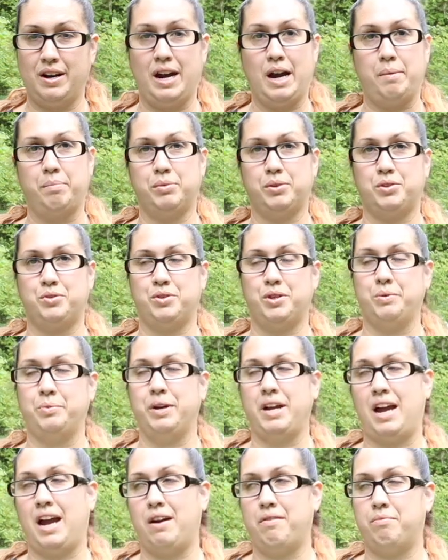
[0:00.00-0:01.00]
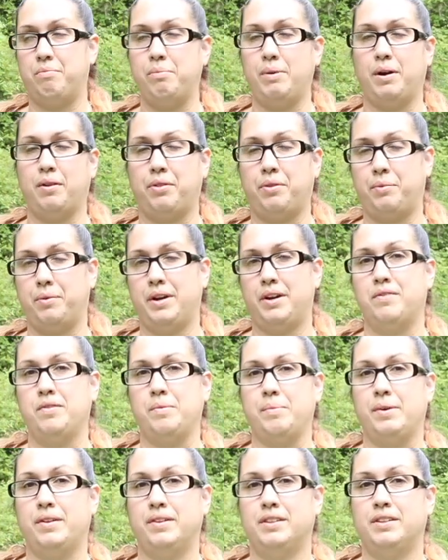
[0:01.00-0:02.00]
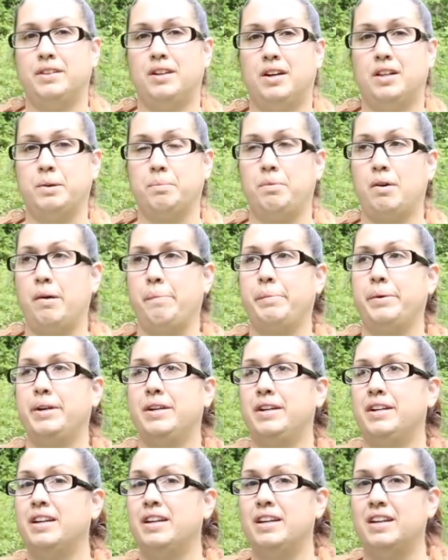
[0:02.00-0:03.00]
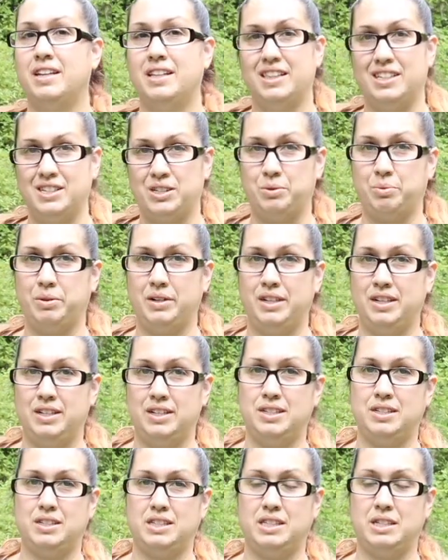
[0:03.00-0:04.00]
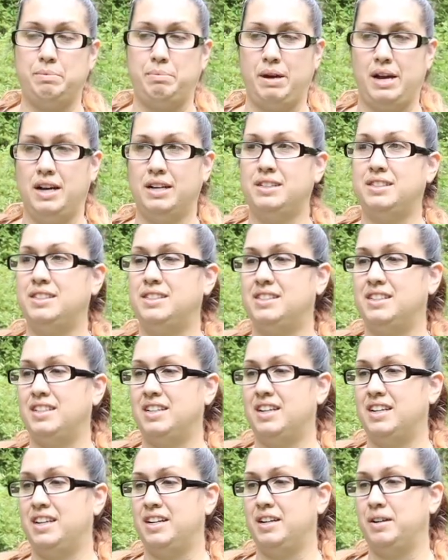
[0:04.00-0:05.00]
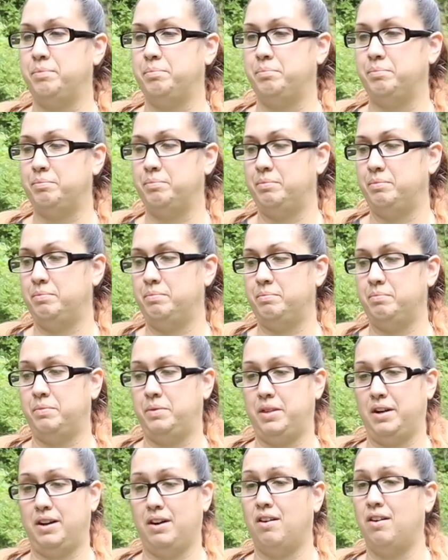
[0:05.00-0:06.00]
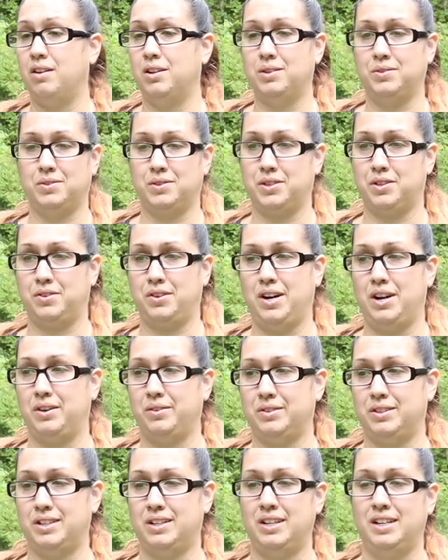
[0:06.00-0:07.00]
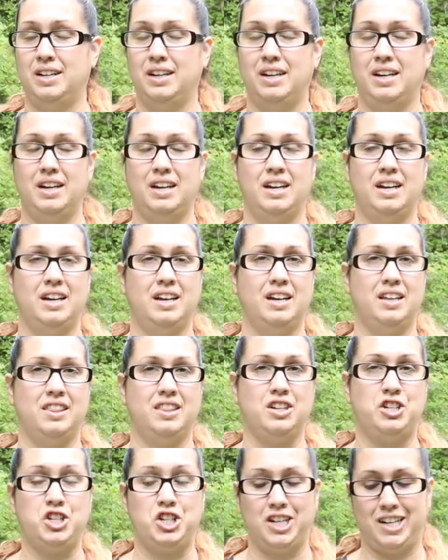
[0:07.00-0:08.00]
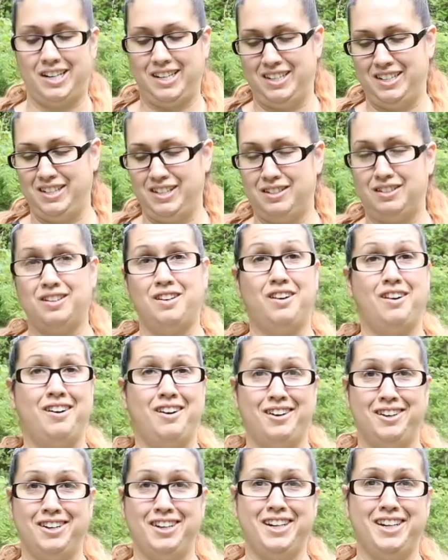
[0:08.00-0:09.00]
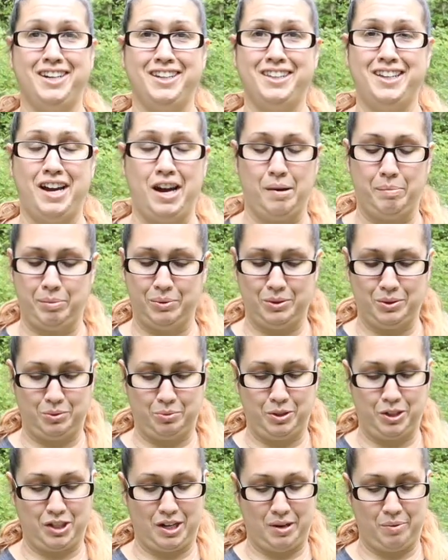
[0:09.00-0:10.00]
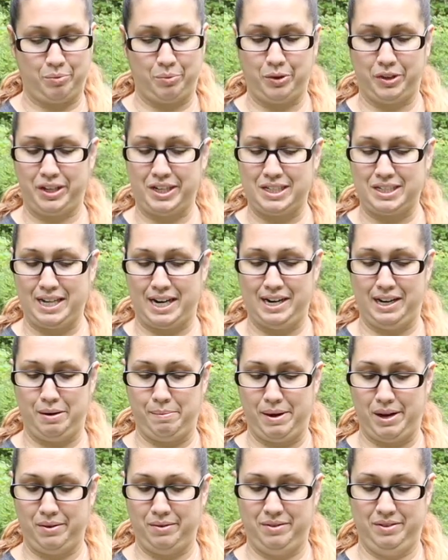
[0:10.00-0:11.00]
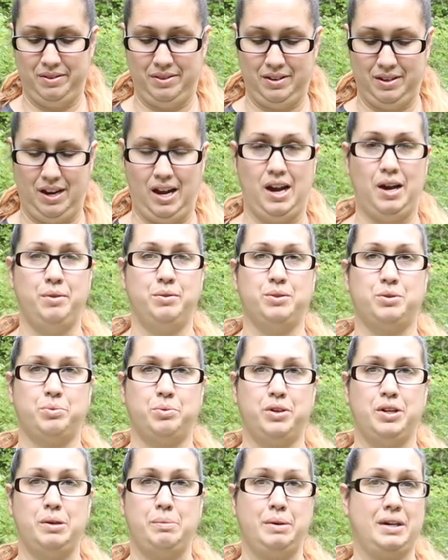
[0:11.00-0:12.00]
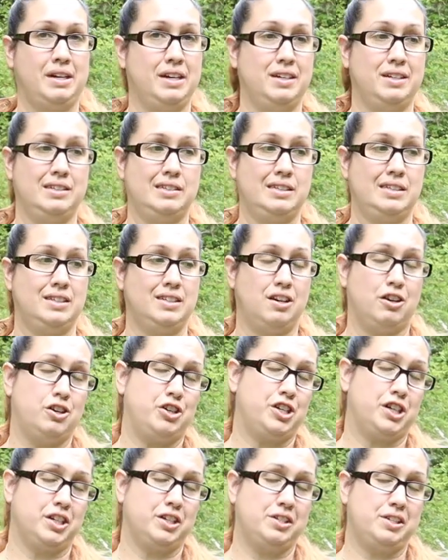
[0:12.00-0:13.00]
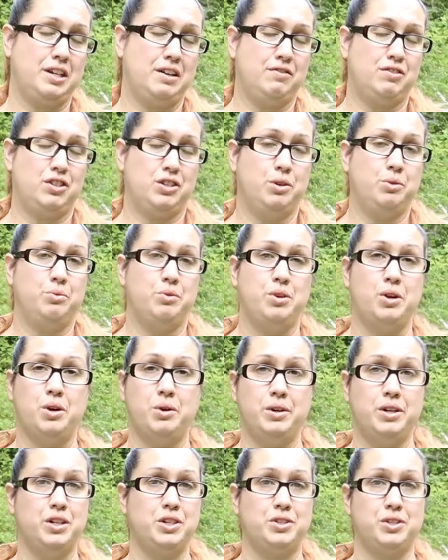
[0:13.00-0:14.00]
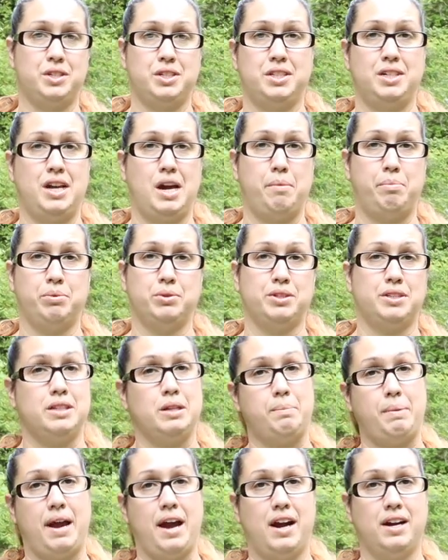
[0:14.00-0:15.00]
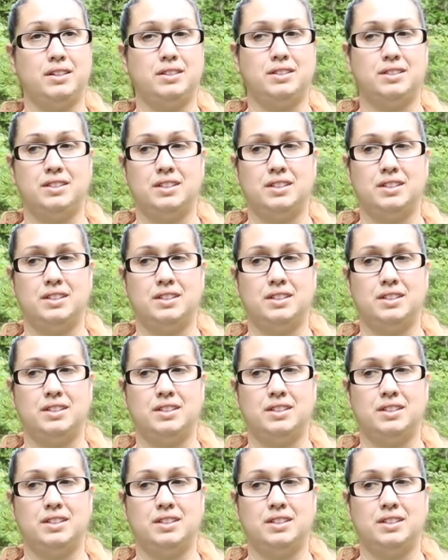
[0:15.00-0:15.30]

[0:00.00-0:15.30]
apple tree, we have about 3 of them on the property. This one is the best. They're all over the ground. The chickens are eating the apples, which I'm really excited about. I was worried because our chickens have shown no interest in apples in the past,